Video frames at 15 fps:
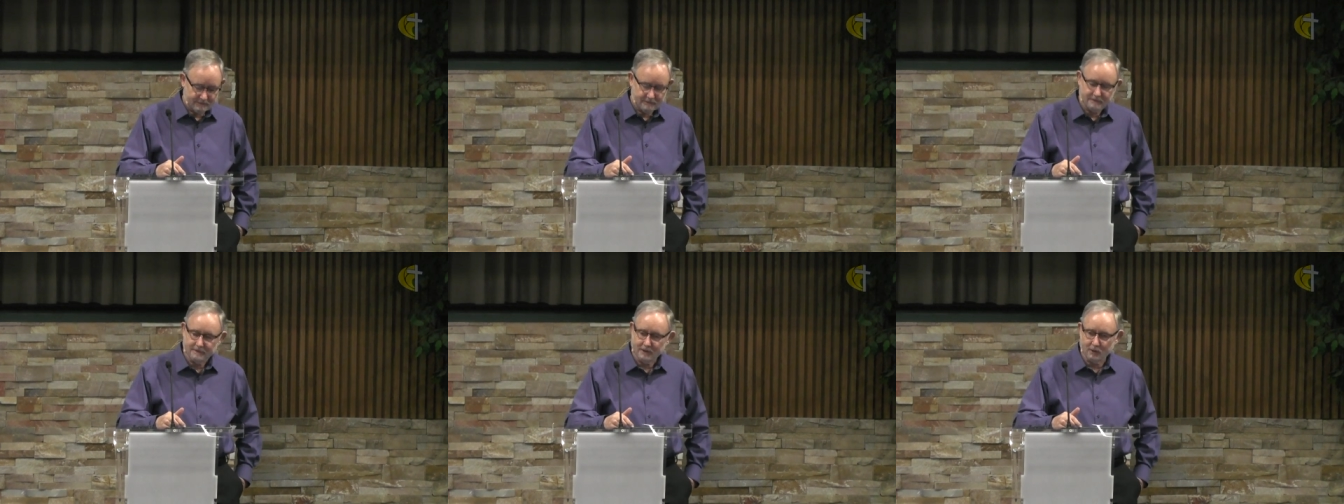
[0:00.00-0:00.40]

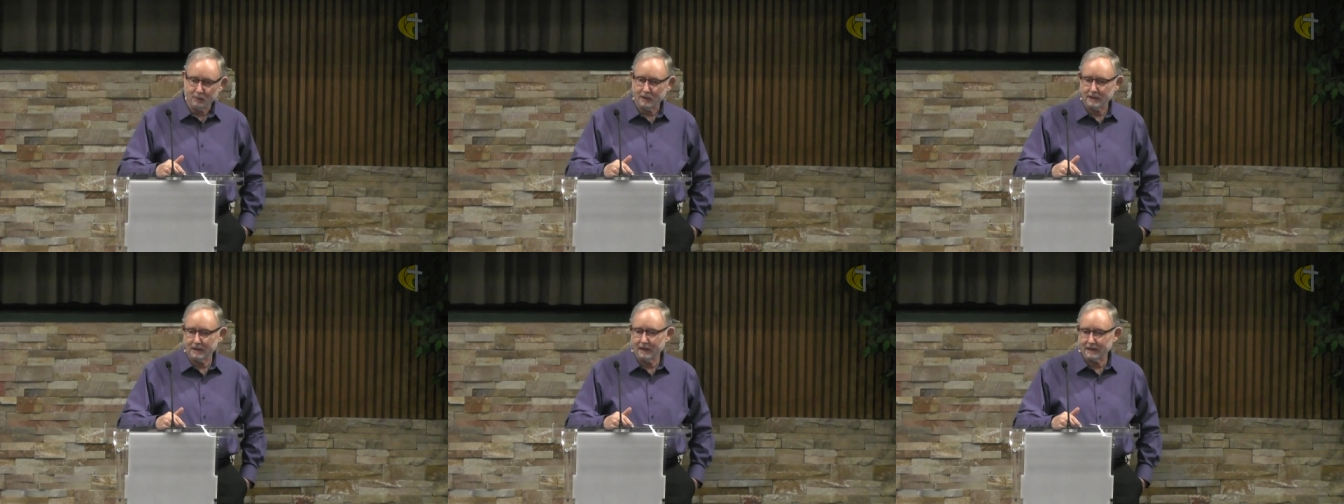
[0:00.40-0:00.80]
No
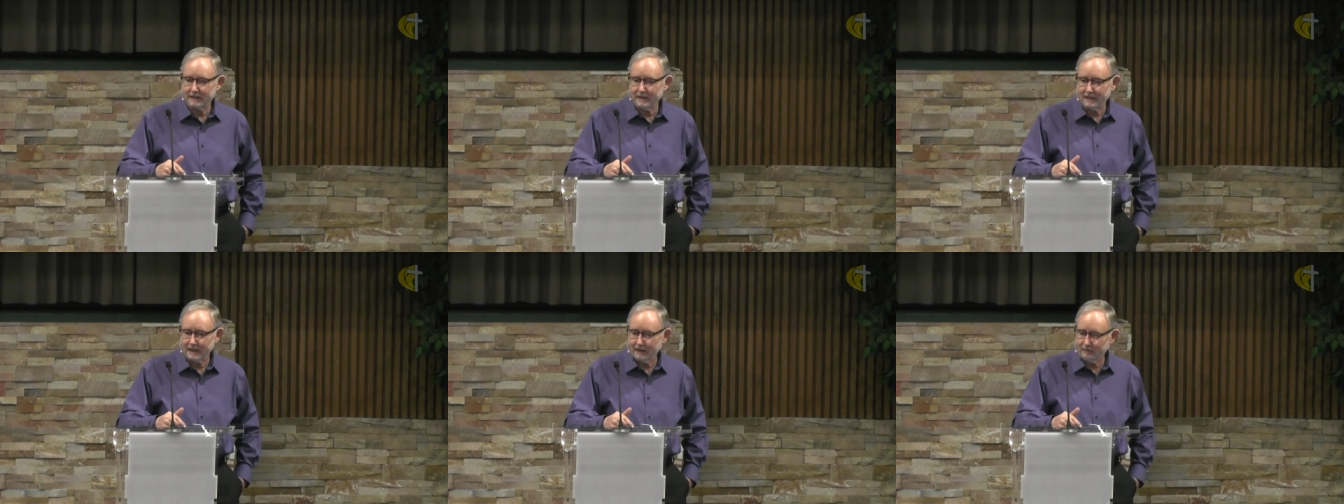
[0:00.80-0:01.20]
one
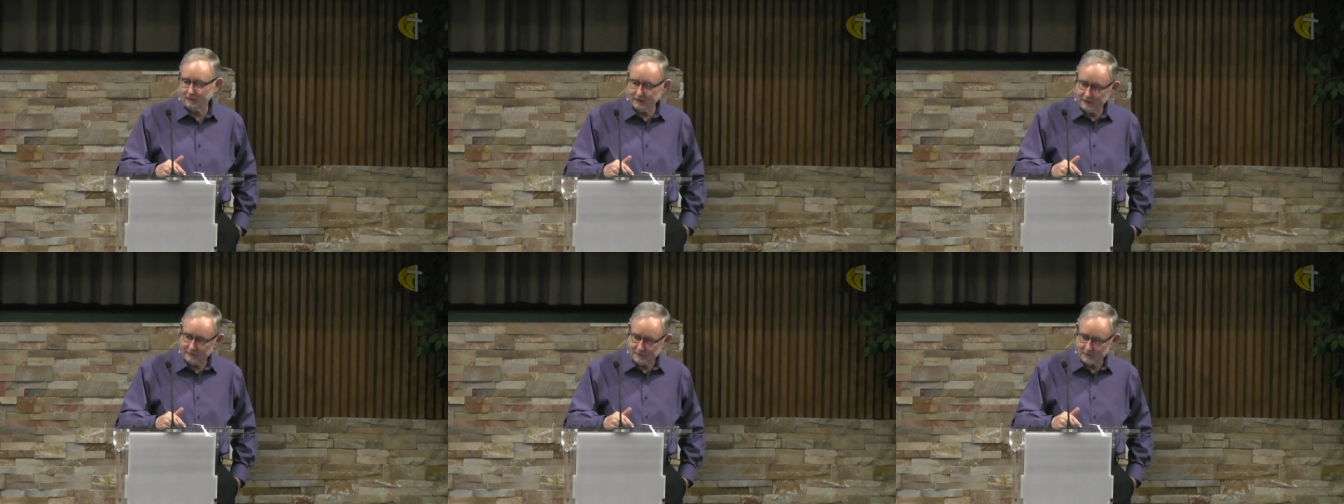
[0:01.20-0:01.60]
lucky ever
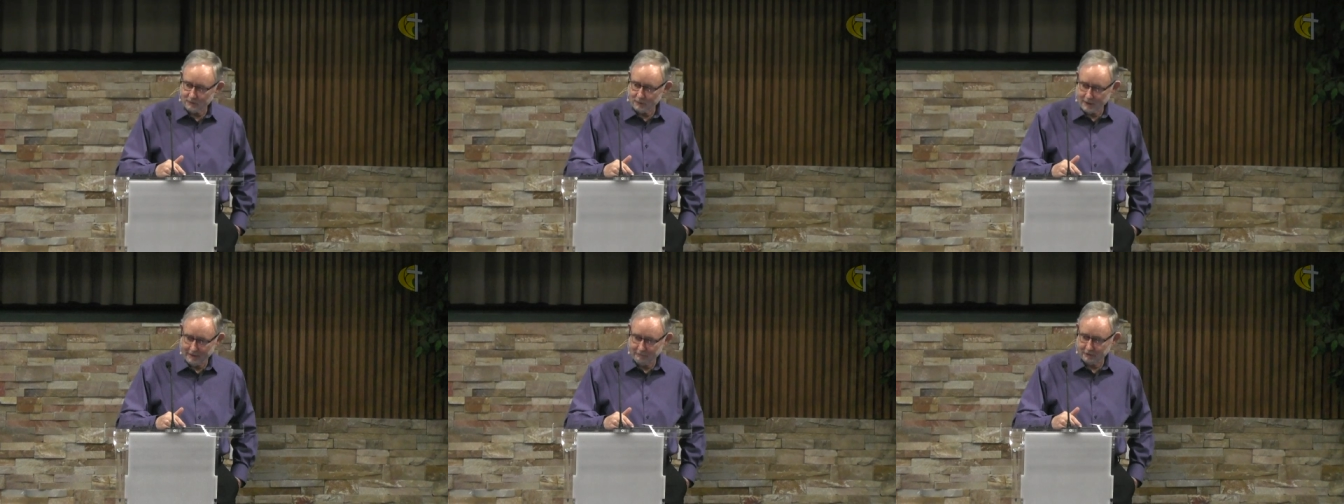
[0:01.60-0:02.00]
lives
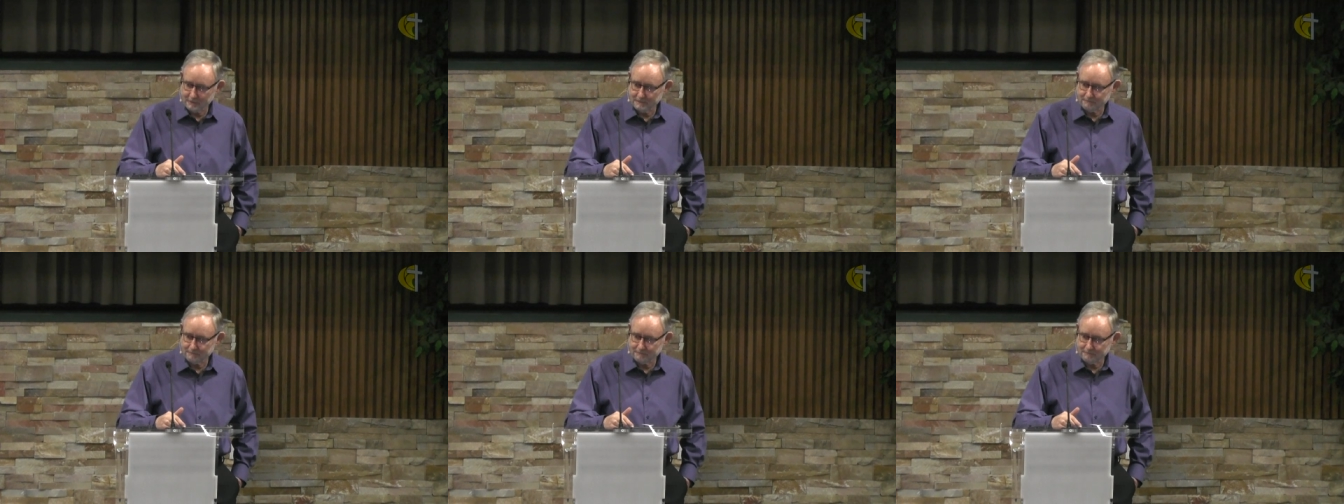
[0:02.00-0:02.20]
forever.